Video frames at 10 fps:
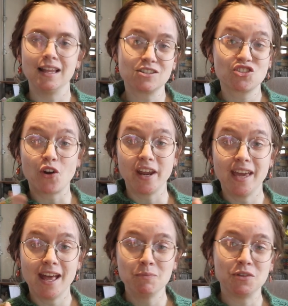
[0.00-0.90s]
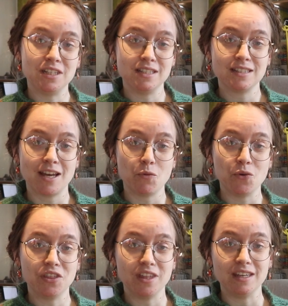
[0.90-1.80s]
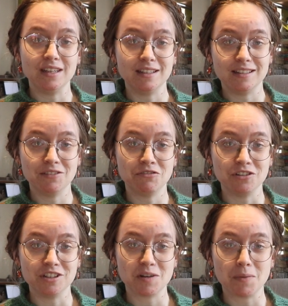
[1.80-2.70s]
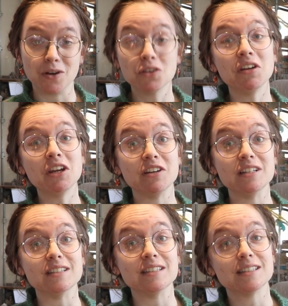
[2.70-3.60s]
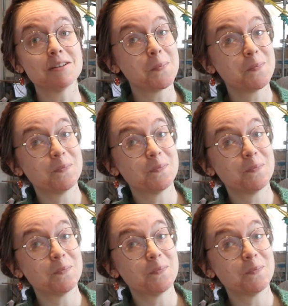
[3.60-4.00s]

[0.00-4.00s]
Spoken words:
Let's try again, but this time with a different amount of increases.